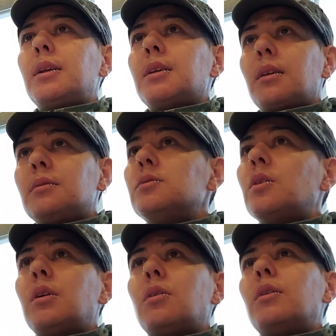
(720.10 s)
10, so
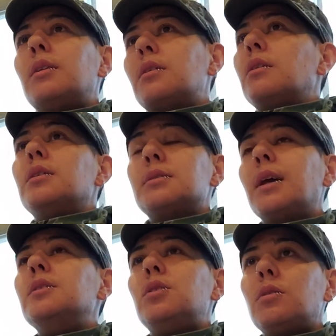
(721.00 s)
I know the
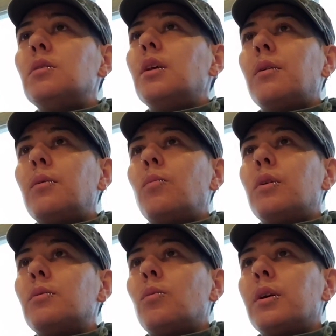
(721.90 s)
size unit I
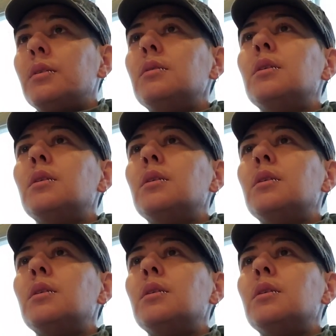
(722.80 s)
would want.